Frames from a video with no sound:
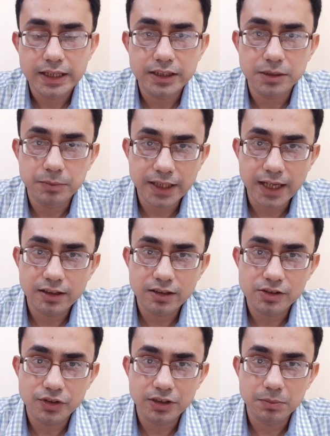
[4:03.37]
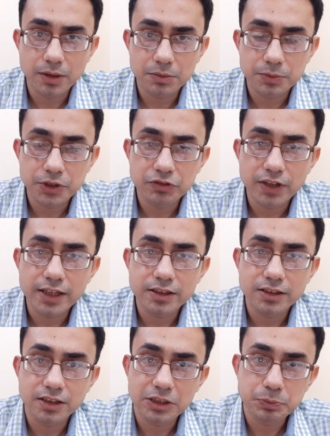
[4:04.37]
in the mechanical engineering department of
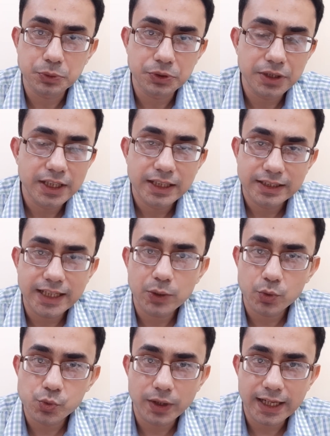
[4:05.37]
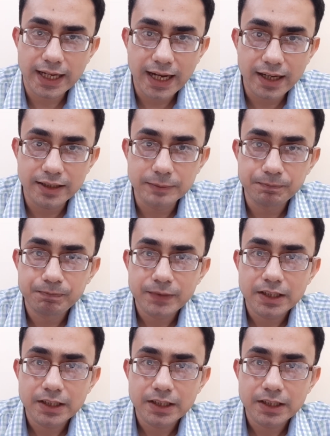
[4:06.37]
IIT Kharagpur, that was what I had.